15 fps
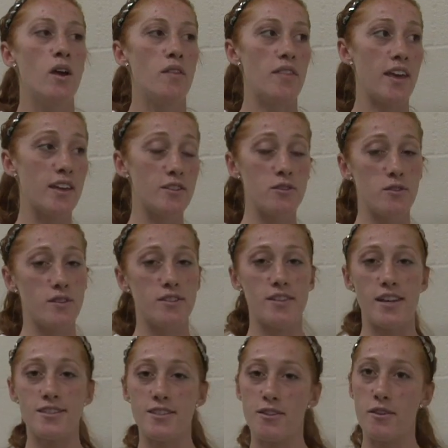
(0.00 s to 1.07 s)
they can do the
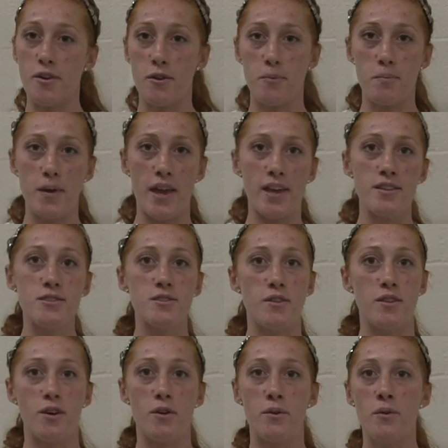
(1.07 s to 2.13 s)
test at their own pace,
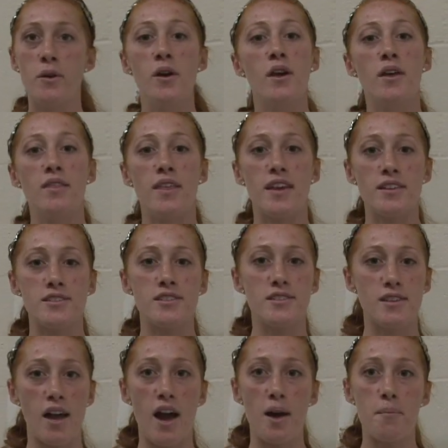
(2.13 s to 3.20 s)
so they can
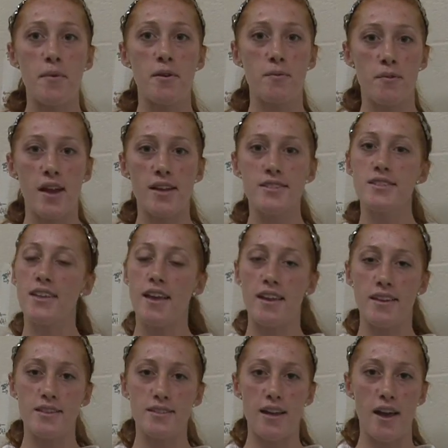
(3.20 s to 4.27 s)
stop and rest at
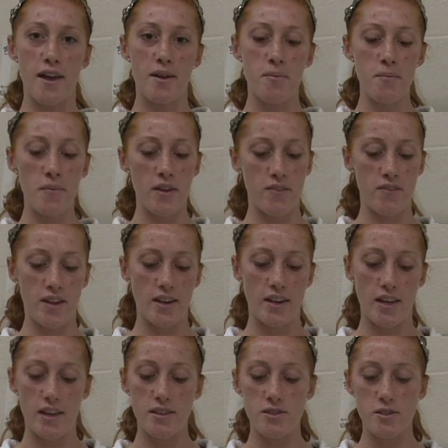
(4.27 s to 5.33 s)
any time if they
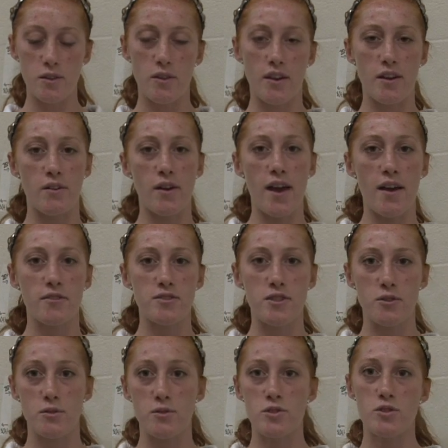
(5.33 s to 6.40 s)
need, so they don't have
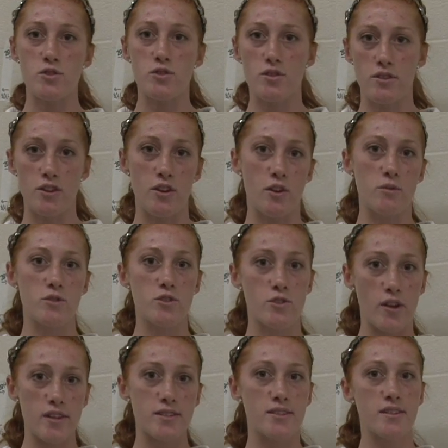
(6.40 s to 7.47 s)
to
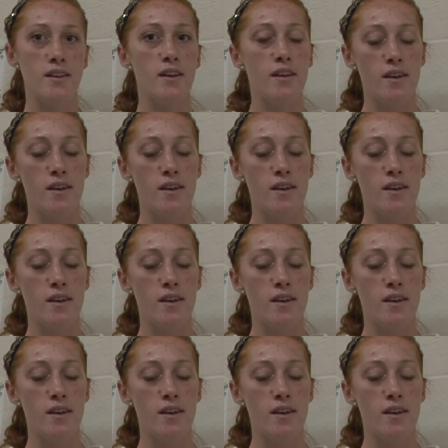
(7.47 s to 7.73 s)
stress